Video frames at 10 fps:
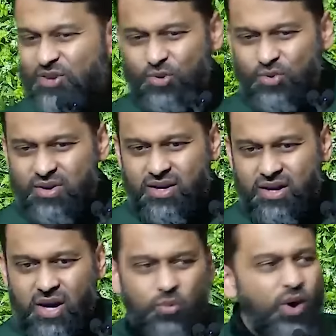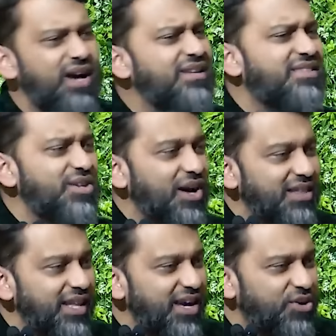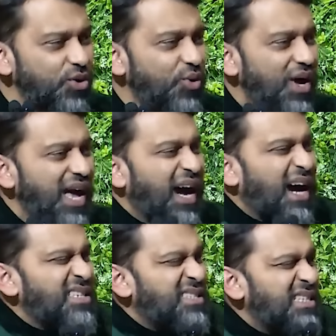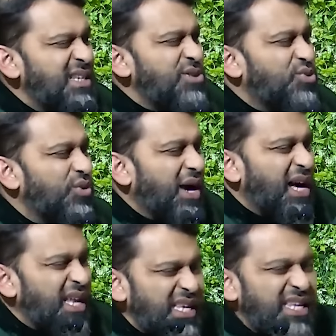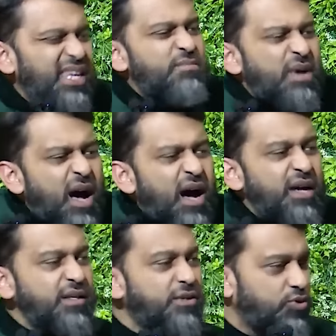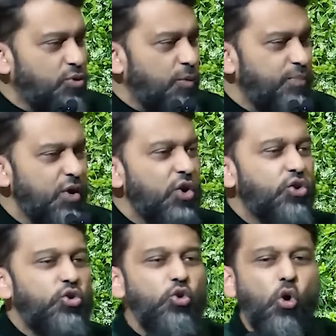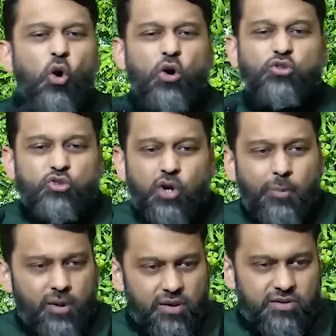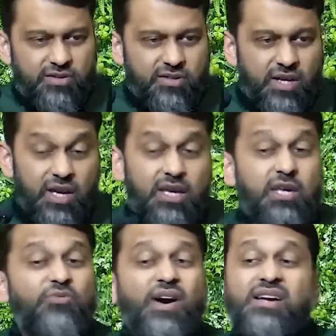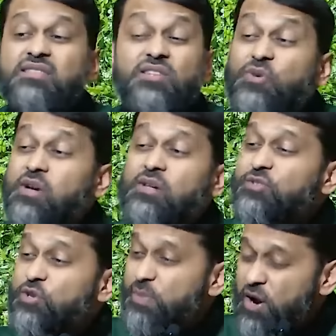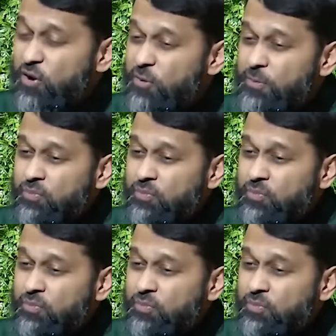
you. Why is he not like you? Azizun alayhi ma anittum. Your troubles he finds difficult to bear.